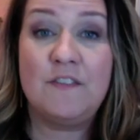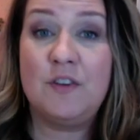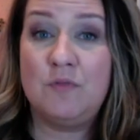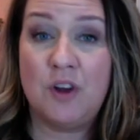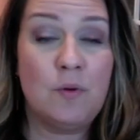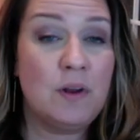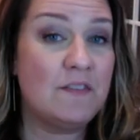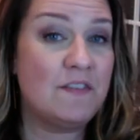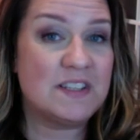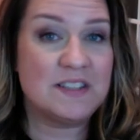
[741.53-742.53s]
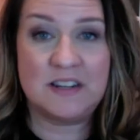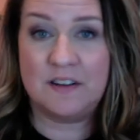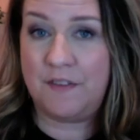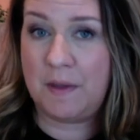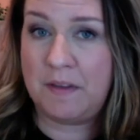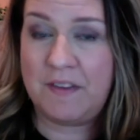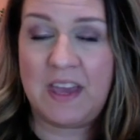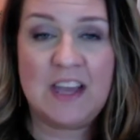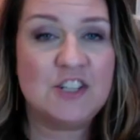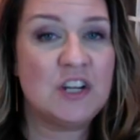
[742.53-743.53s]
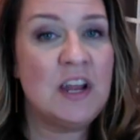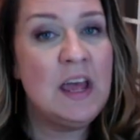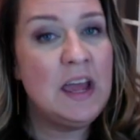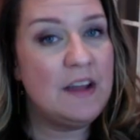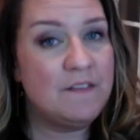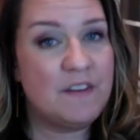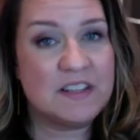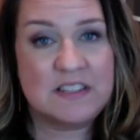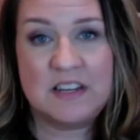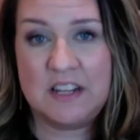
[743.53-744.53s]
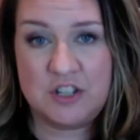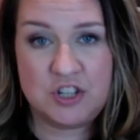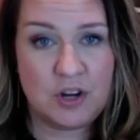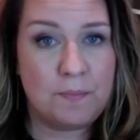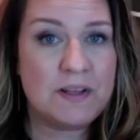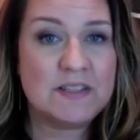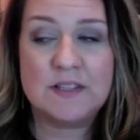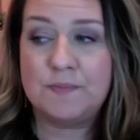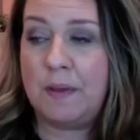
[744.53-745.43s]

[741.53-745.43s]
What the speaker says: If you don't, invest it in a family vacation, invest it into your business.